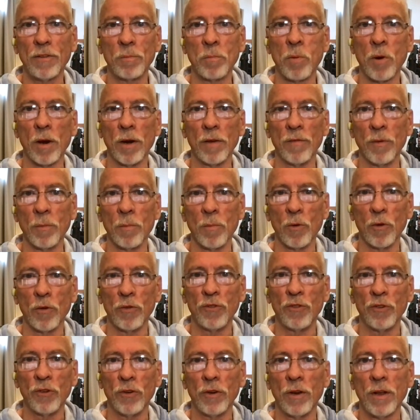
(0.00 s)
as part of a
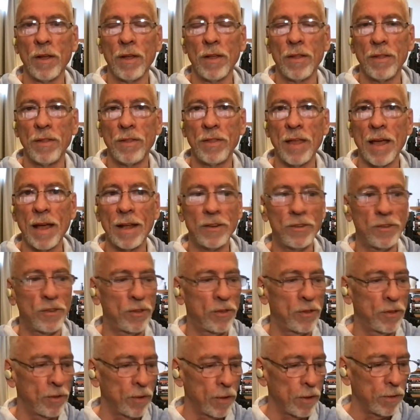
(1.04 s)
merger.
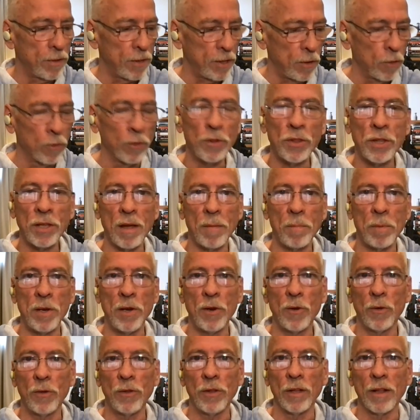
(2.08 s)
That's the only thing I've been
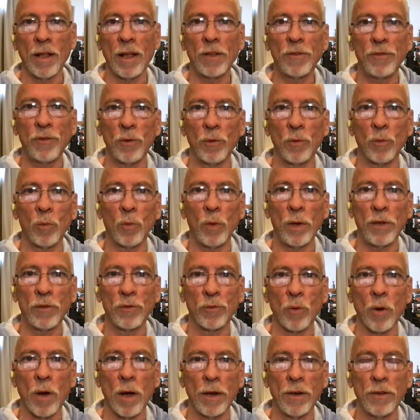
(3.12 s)
hearing the last few
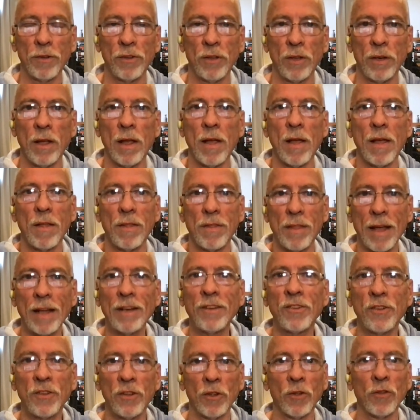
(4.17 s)
weeks, Rod, is that
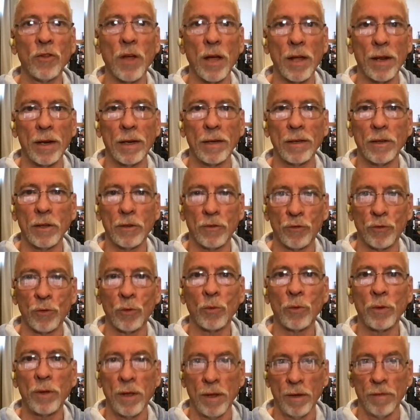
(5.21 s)
that's still not a, a
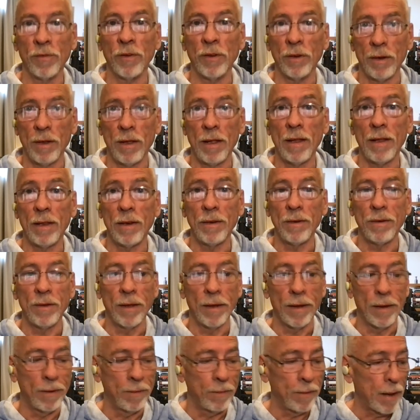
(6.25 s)
true given. And,
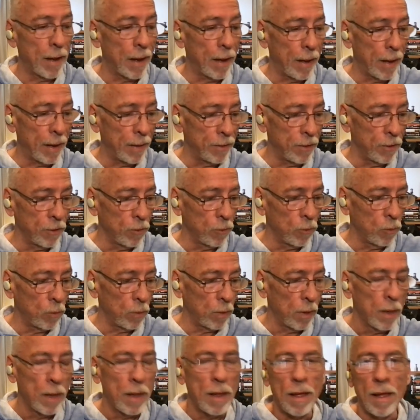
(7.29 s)
uh, I, you know,
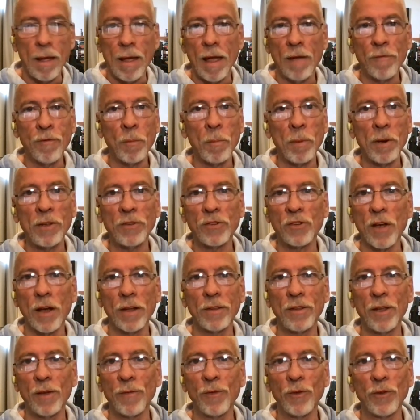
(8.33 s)
everybody's
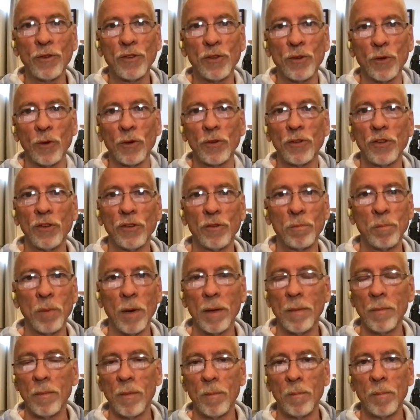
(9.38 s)
got different sources,
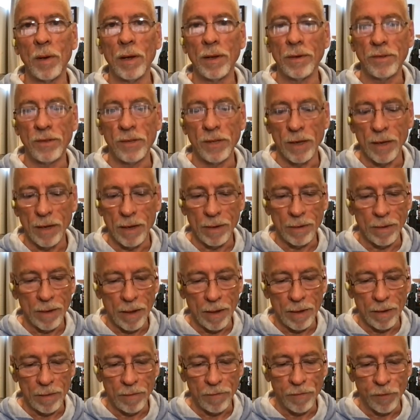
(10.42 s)
but but uh,
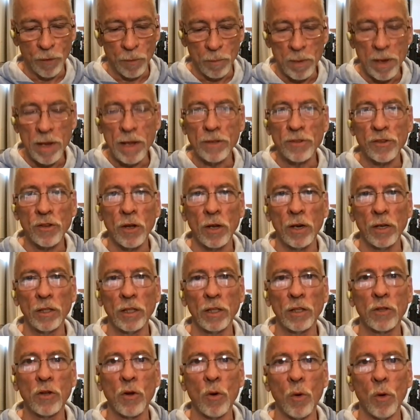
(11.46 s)
for me, it's gone a
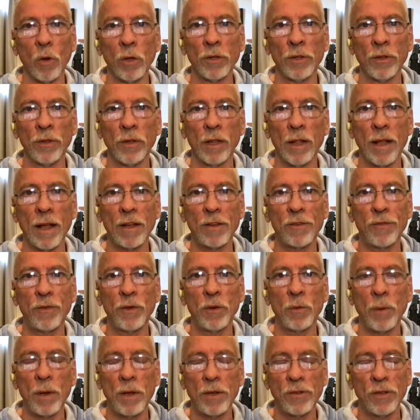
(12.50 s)
little cold in the last
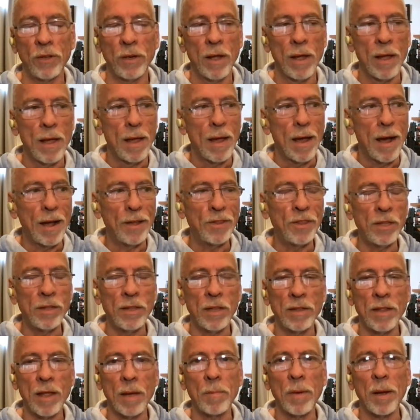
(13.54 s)
few weeks, and I think
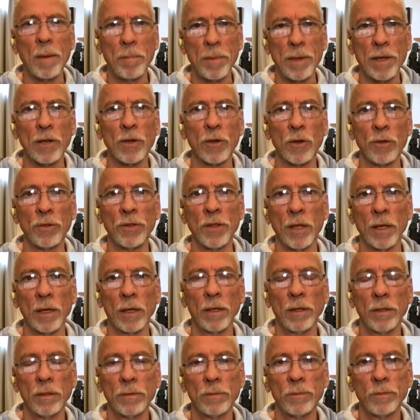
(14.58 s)
that that might be a good thing.